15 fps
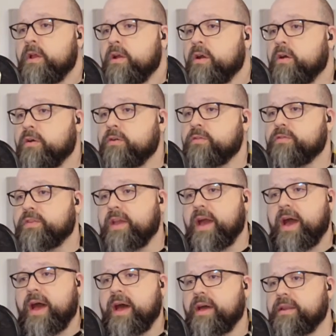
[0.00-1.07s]
of
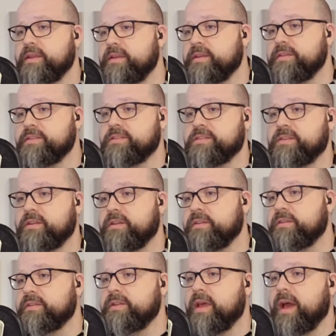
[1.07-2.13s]
God, his
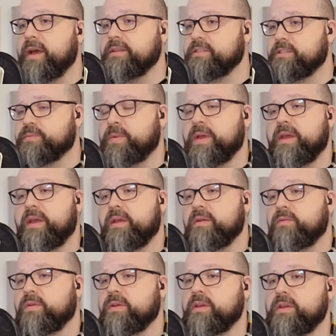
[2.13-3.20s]
son not
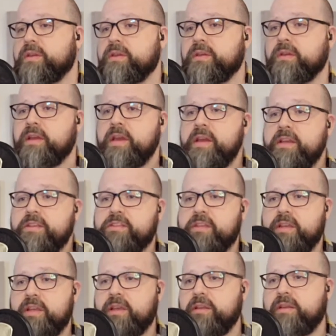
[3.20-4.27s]
sparing,
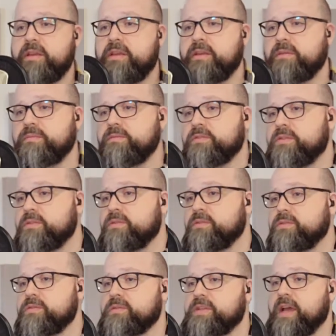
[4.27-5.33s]
sent him
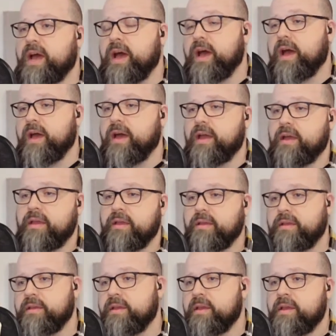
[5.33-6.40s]
to
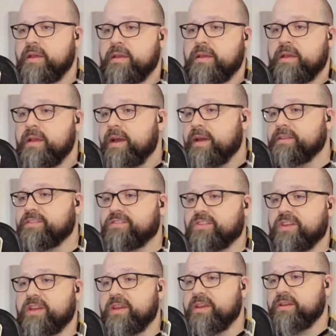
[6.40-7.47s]
die, I
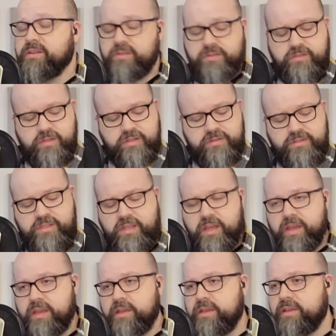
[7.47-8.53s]
scarce can
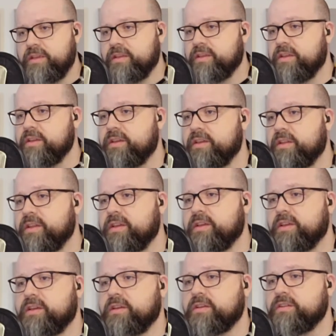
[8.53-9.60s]
take
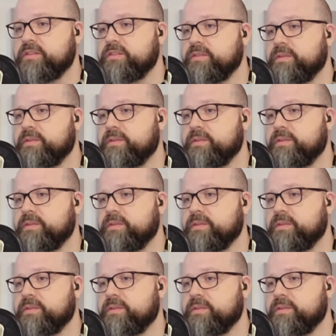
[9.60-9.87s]
it.